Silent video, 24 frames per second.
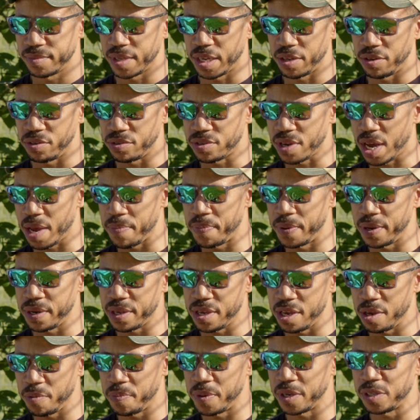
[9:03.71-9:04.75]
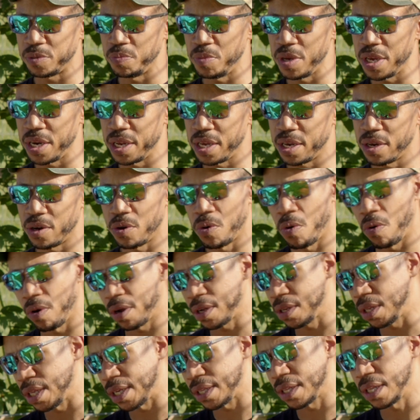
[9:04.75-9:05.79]
and you type in KingPix Media or
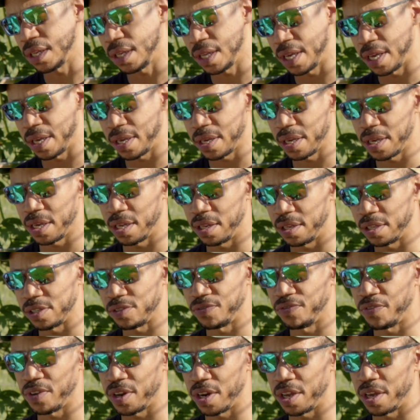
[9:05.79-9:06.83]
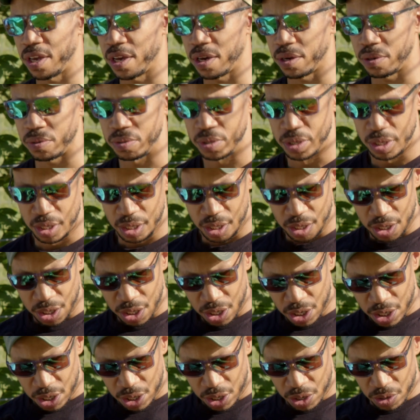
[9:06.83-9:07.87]
click the link in this video,
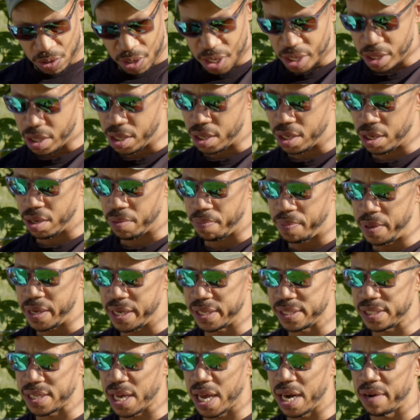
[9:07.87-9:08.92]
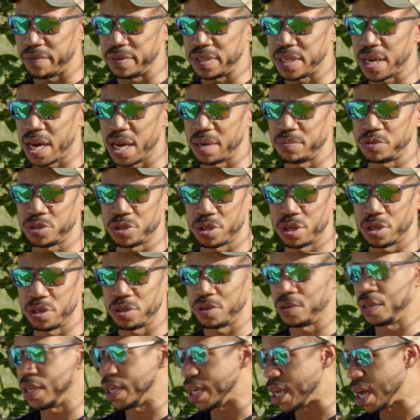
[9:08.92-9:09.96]
you can get the Peek Inside Every Time shirt.
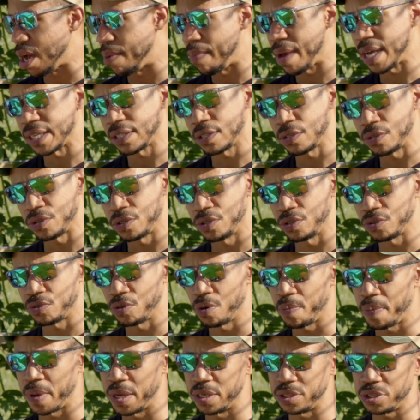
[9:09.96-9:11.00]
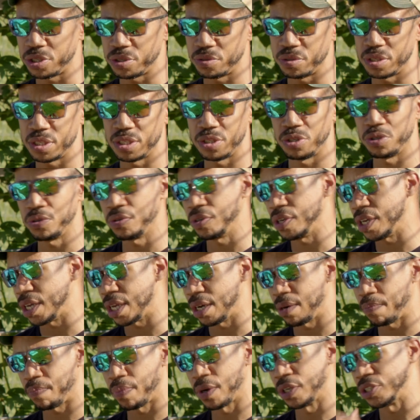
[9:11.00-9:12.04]
You can get Combat Solutions Group Industries. You can
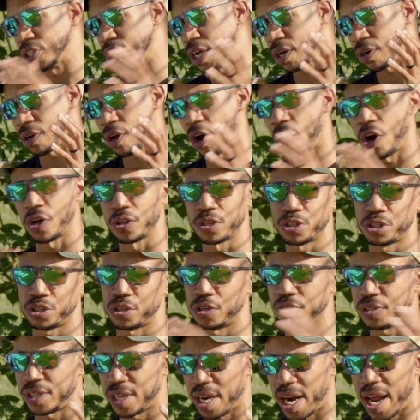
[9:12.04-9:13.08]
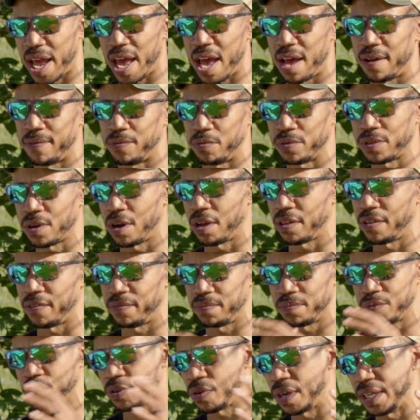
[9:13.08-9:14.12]
get Punch Out, all the shirts that I have with all the
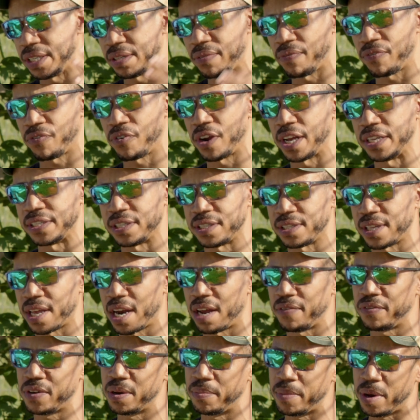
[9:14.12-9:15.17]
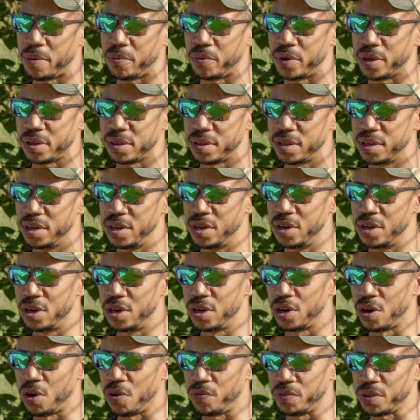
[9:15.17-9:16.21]
crazy phrases that I've come up with
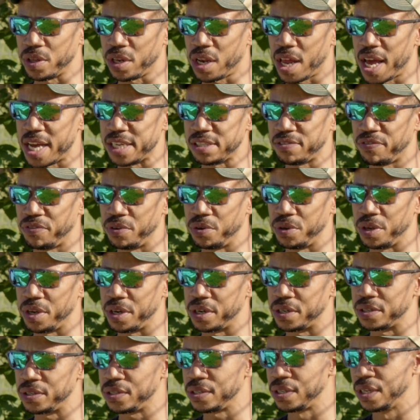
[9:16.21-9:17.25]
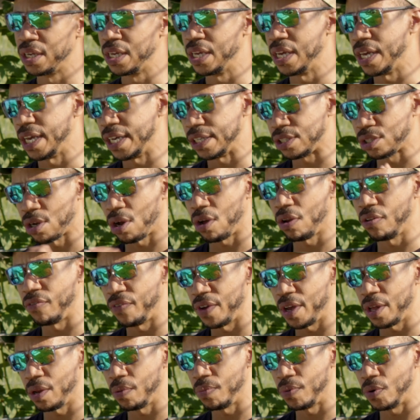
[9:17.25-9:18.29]
over the last few years. It's all
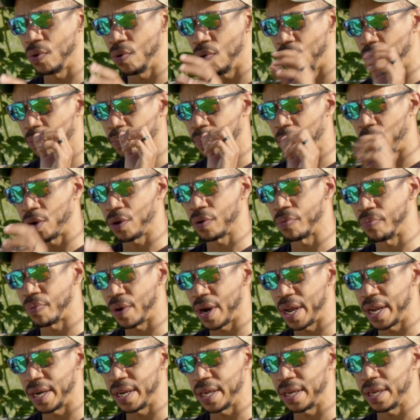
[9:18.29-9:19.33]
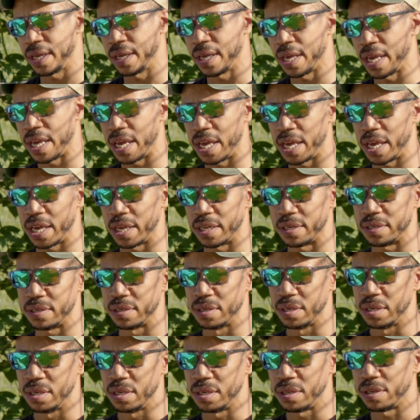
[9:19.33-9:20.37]
available on Bunker Branding, and
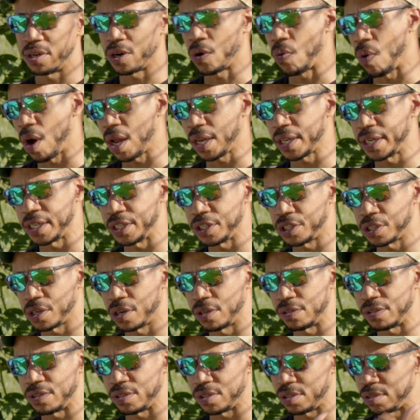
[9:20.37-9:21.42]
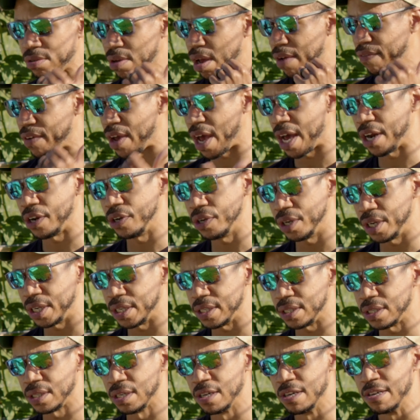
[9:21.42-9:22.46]
they're quality shirts. I've got
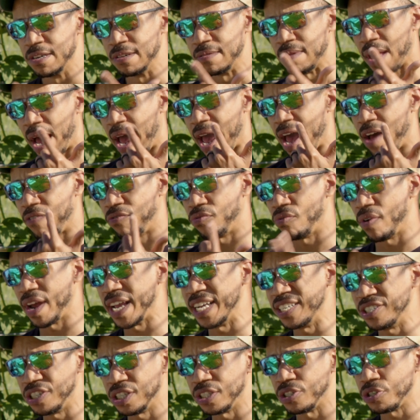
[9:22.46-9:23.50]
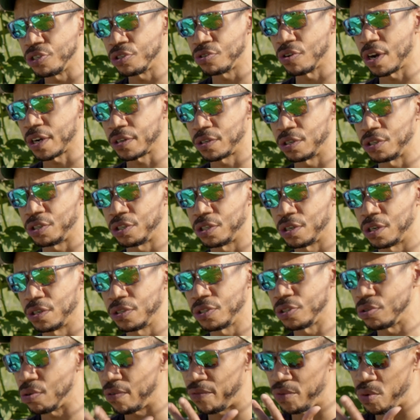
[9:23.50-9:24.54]
hoodies. I have range instructor
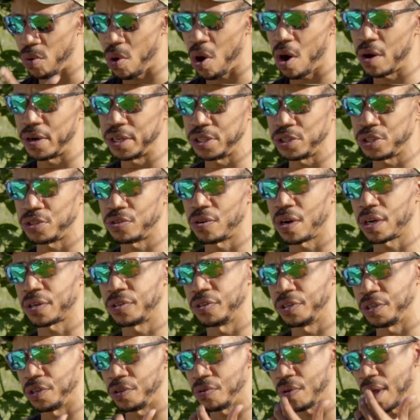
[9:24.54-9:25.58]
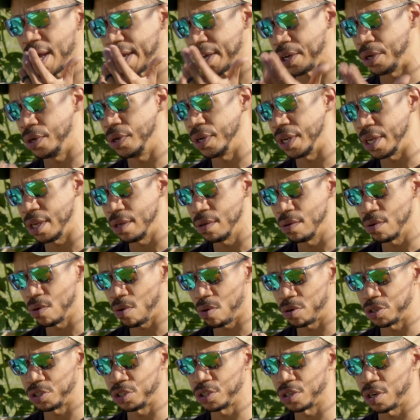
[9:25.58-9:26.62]
shirts. So if you are an instructor and you'd like a hoodie
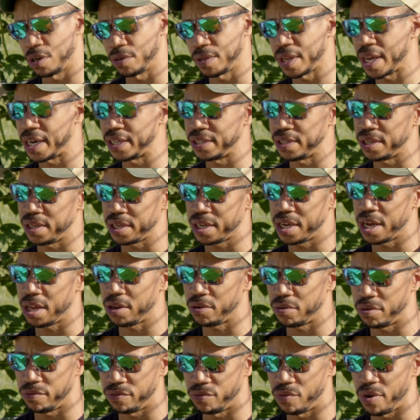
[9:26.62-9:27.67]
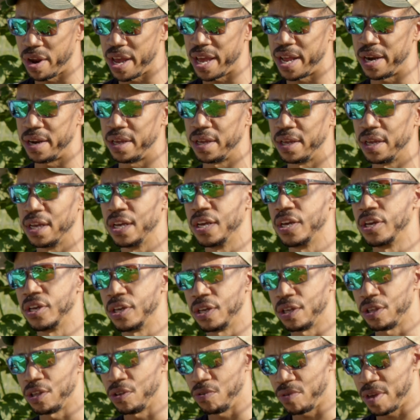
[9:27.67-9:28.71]
or a shirt that is in the color of red,
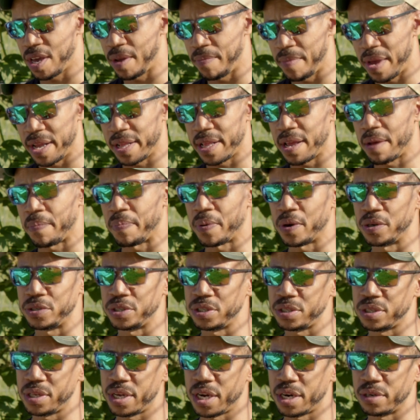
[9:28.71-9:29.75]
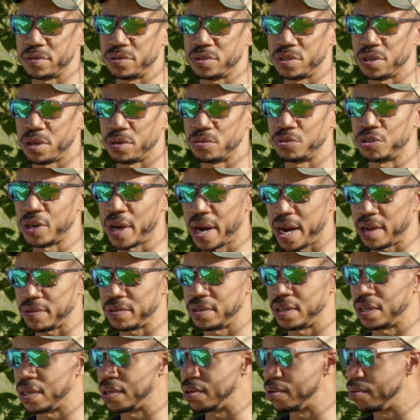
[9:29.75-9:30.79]
you can make that purchase there. So shout out
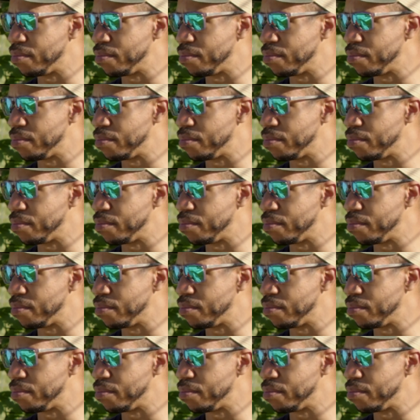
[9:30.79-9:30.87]
to